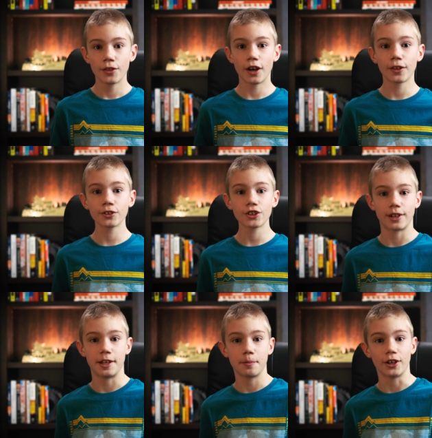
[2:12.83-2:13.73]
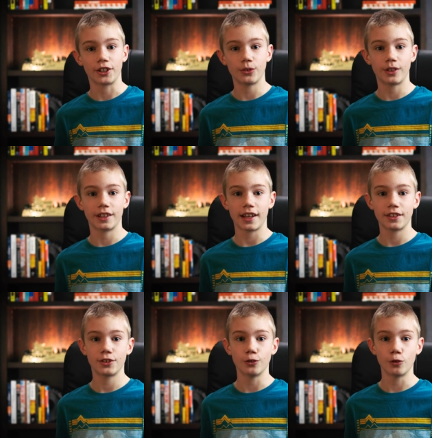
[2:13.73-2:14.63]
The other terrain park you can
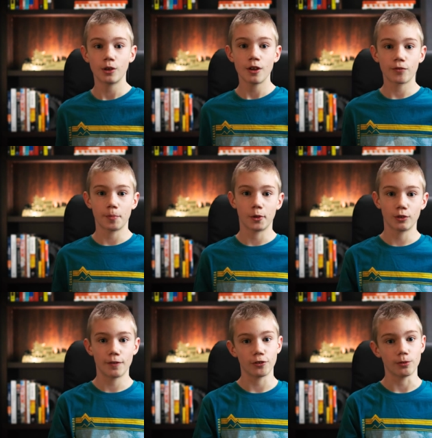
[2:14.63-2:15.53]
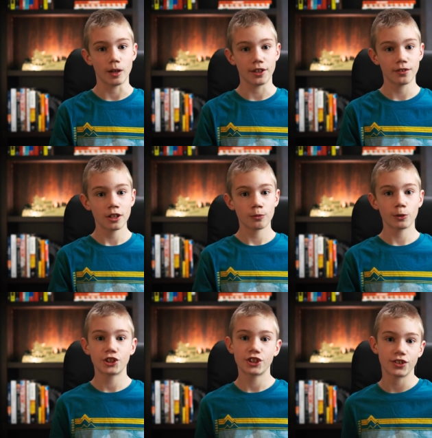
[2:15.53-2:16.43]
get to from the river run,
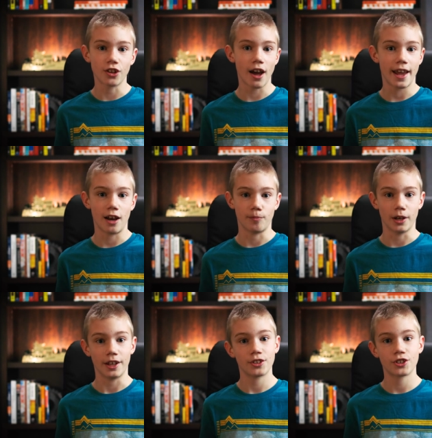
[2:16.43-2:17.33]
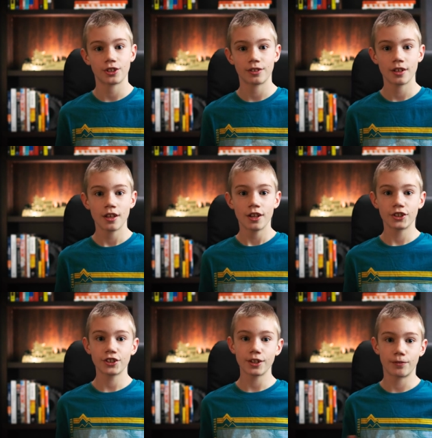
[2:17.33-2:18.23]
which does not have much,
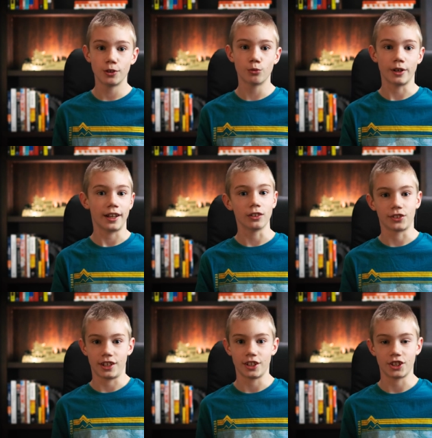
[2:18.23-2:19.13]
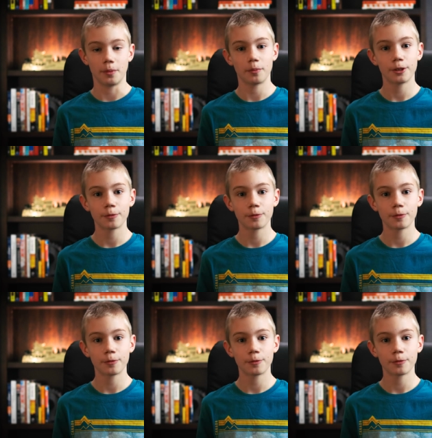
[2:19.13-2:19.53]
just a few rails and a jump.